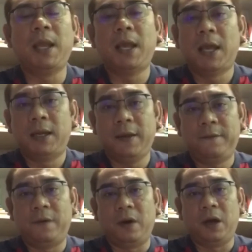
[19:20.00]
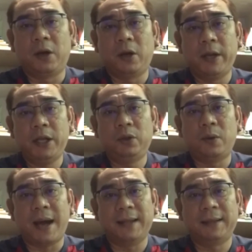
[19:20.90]
Therefore, according to
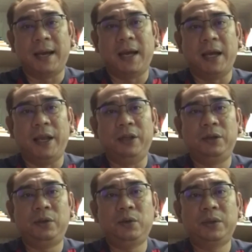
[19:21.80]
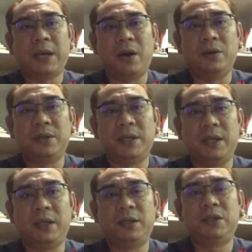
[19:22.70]
Hatta in
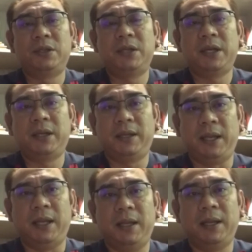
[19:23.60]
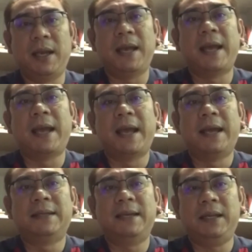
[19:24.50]
2013,
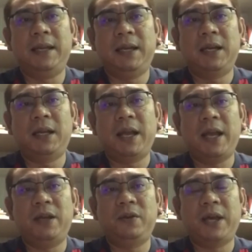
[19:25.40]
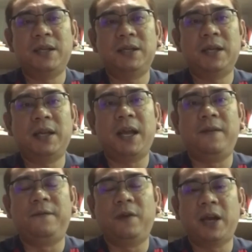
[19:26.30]
technical education and
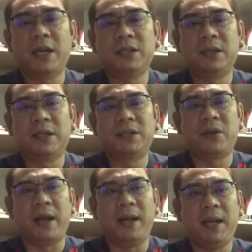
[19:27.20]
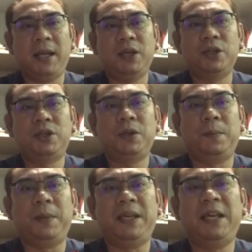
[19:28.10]
vocational training should
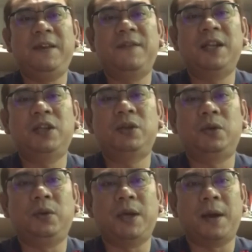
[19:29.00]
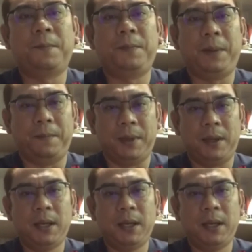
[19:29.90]
be given to young people